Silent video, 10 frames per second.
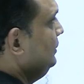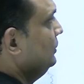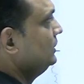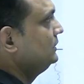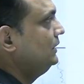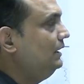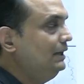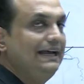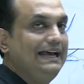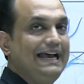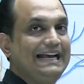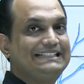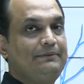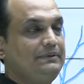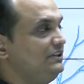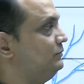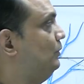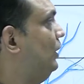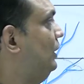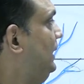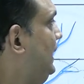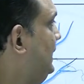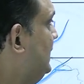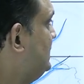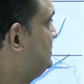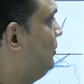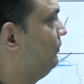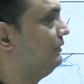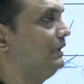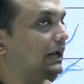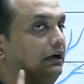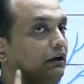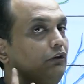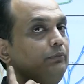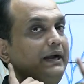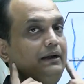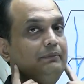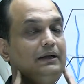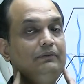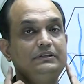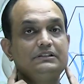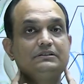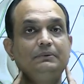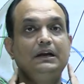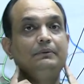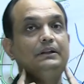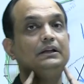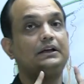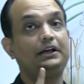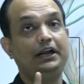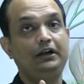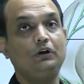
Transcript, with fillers: lower third, except the small areas over the angle of mandible, which is supplied by the great